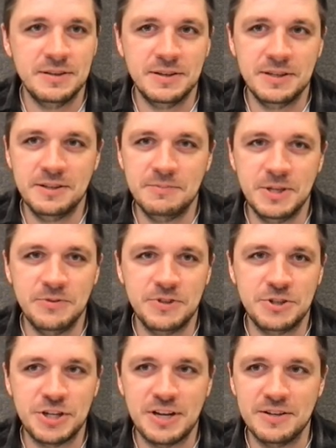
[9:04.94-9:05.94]
a little bit of
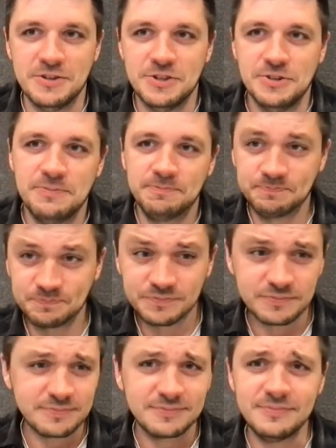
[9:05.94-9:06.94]
a challenge
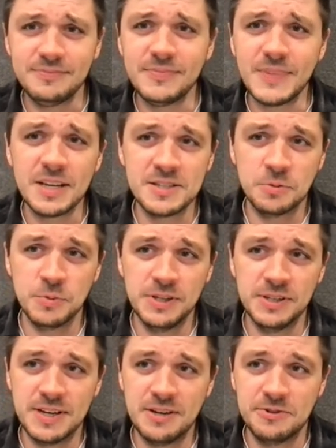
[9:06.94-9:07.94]
that we
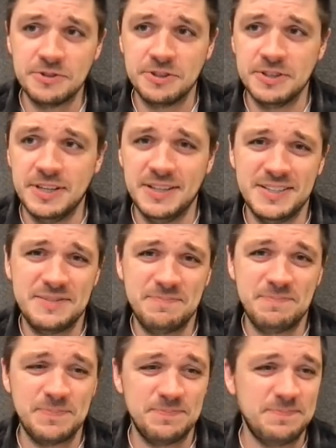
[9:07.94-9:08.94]
encountered, and it's
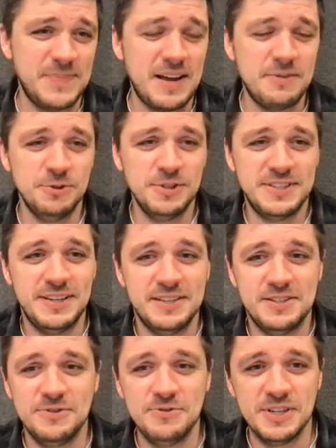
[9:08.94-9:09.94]
I wouldn't say
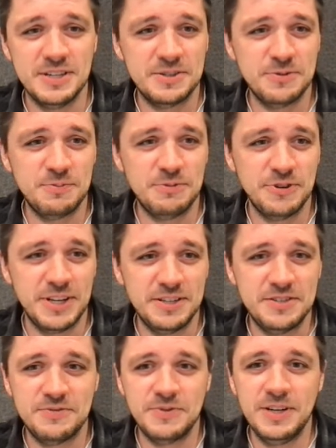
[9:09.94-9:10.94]
it's unique to
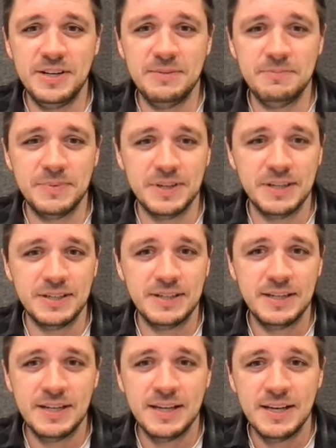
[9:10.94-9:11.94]
Kubernetes really,
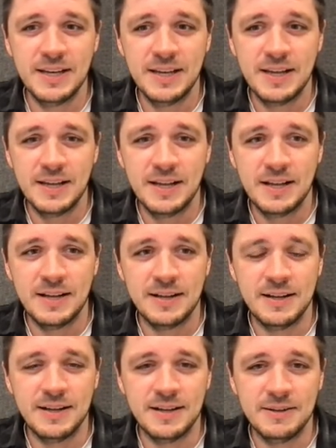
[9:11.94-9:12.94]
but
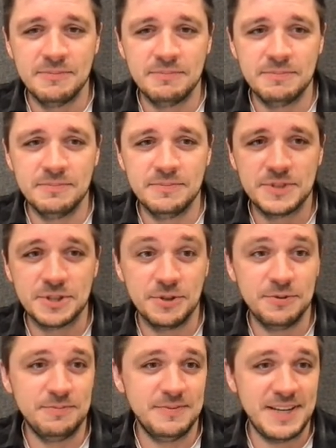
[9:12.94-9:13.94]
um,
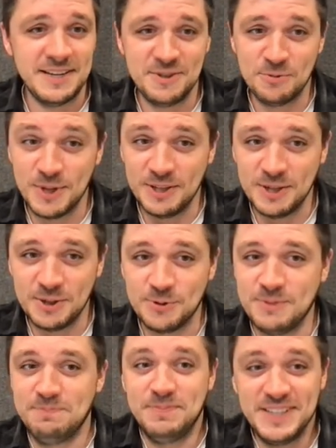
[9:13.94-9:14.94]
so as you well know,
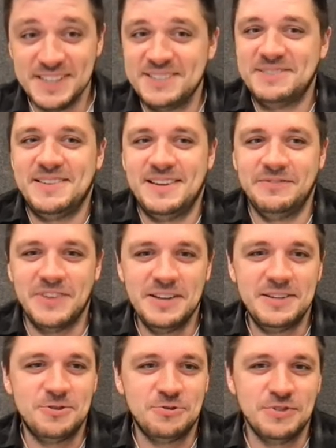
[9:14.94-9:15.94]
the biggest
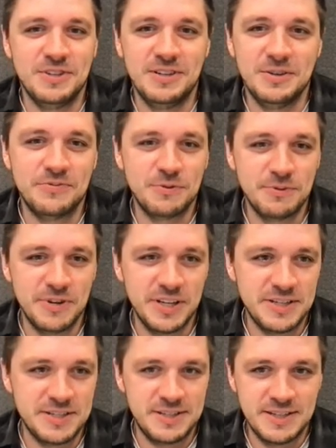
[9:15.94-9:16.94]
advantage really of
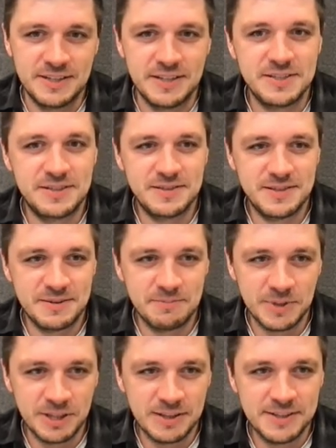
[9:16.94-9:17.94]
Kubernetes is that it's
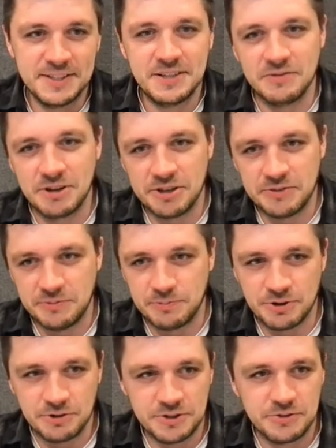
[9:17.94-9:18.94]
completely declarative
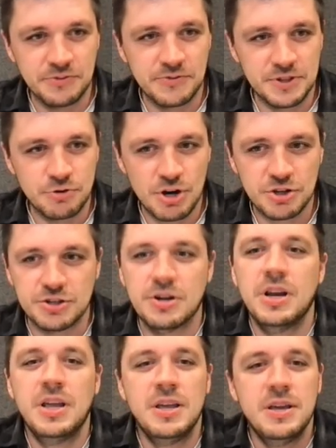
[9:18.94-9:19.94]
approach to infrastructure.
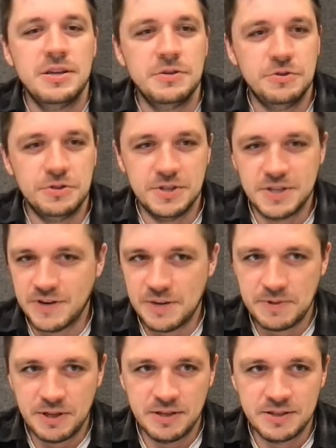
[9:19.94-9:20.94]
You just
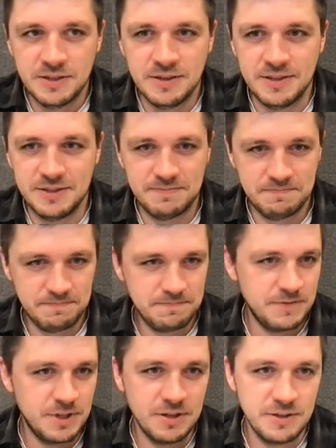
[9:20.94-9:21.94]
describe things in this
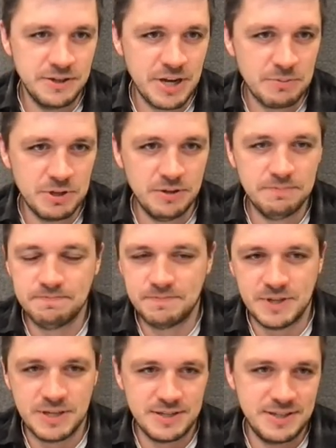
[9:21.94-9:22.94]
uh, YAML,
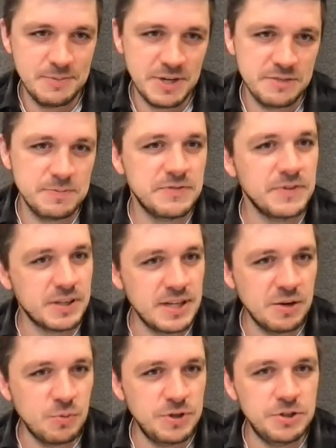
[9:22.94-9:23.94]
I guess, domain specific
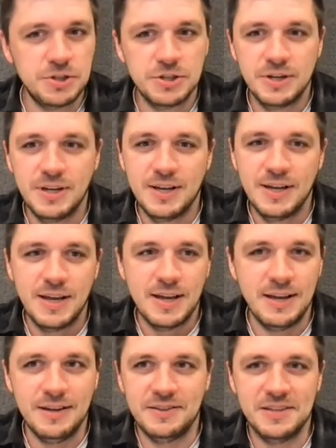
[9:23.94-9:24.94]
language,
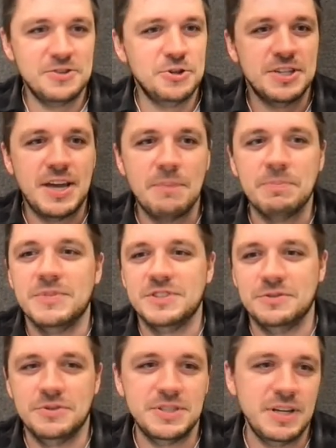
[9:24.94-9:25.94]
and things just happen.
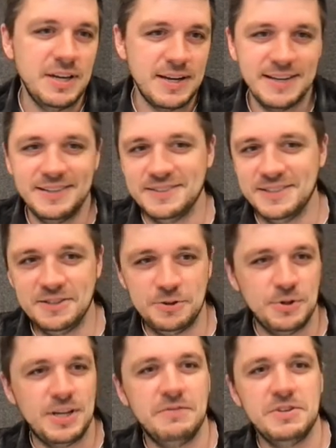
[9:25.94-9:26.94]
So you say, I need
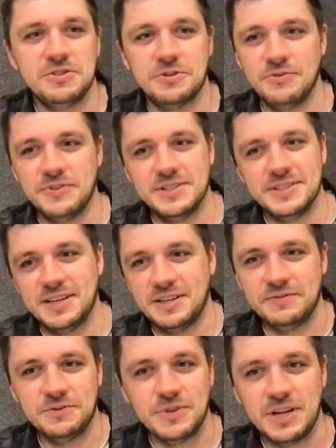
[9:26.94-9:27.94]
to have a service, I
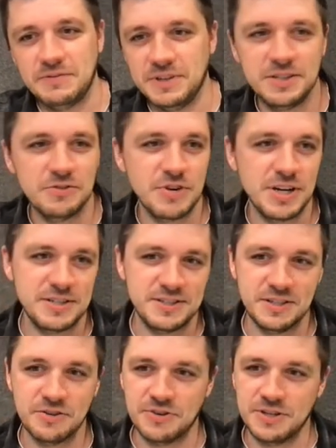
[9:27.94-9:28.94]
have to have an ingress,
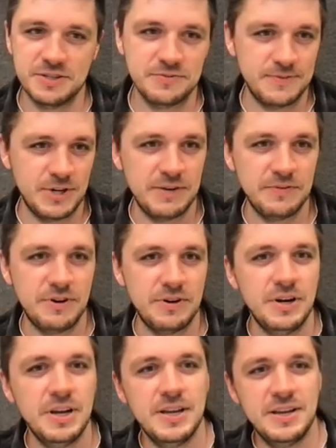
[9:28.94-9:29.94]
secrets,
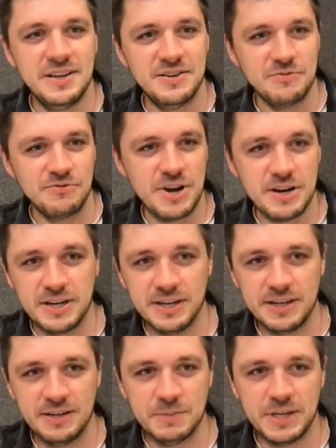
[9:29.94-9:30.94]
whatever
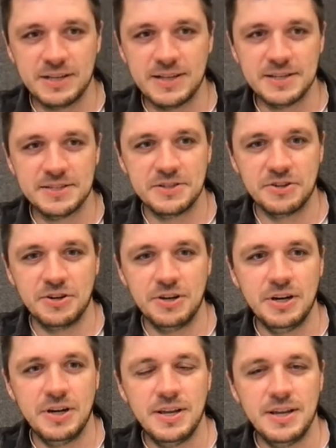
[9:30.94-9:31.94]
running in my
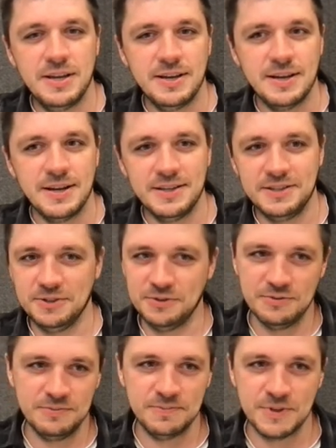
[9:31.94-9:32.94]
cluster. I
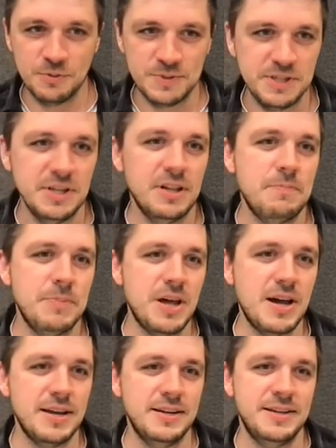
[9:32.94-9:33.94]
do kubectl
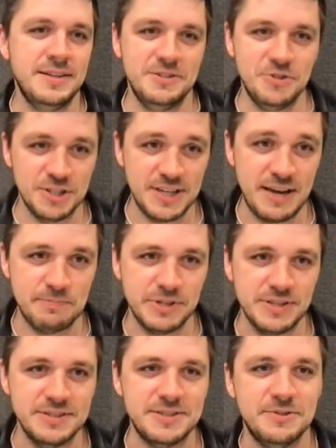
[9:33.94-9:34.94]
apply, and it just
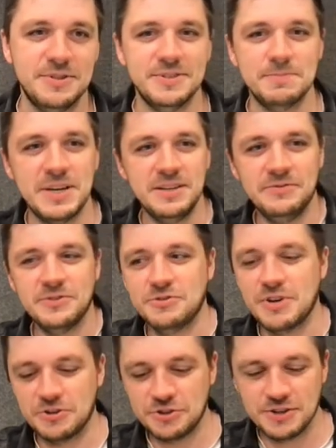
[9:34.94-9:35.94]
happens. So that my
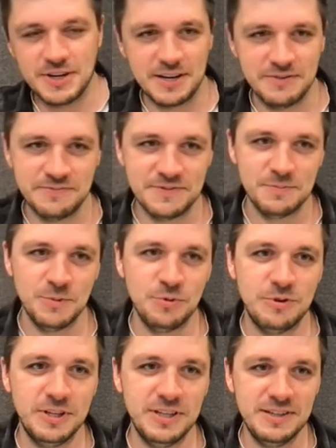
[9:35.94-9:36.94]
infrastructure kind of
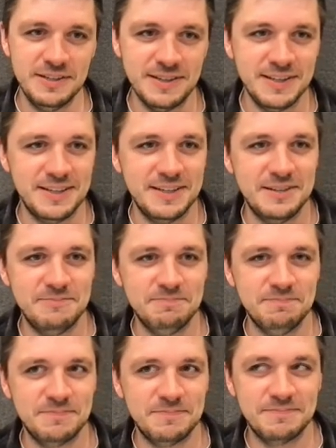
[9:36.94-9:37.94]
smoothly
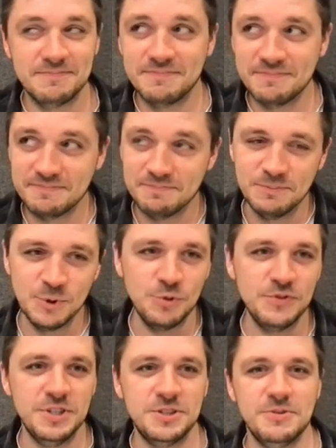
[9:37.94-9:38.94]
um,
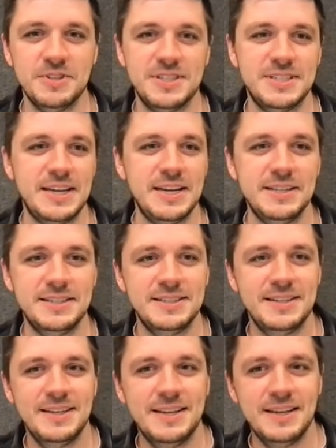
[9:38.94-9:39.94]
moves into the state
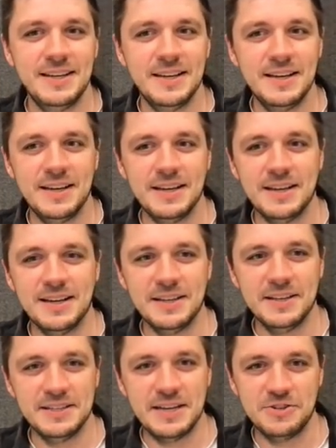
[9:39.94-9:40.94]
uh,
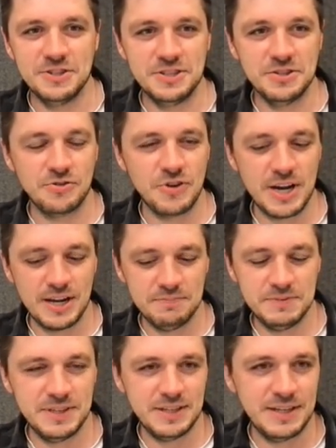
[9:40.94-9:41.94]
that I just
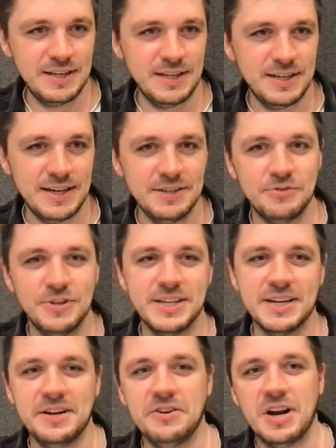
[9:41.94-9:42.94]
described, and I don't really
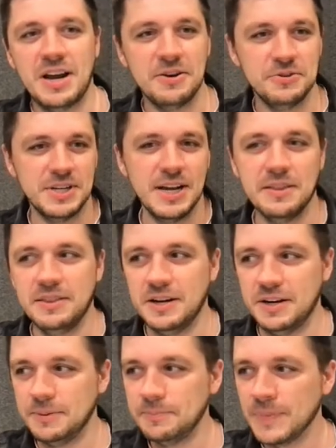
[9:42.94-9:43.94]
care how it got
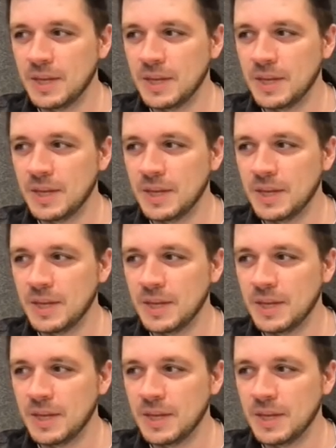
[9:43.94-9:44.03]
there.